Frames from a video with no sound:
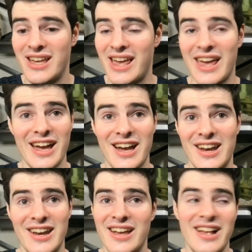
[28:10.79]

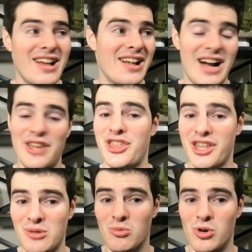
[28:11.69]
And I think
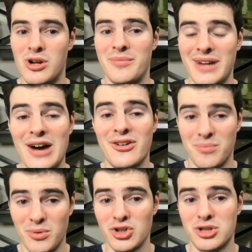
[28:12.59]
it will come down to
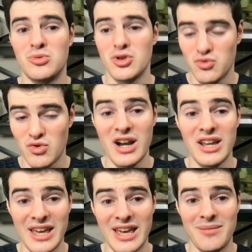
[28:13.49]
Baltimore's run
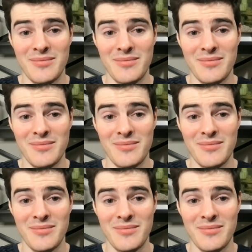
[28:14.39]
game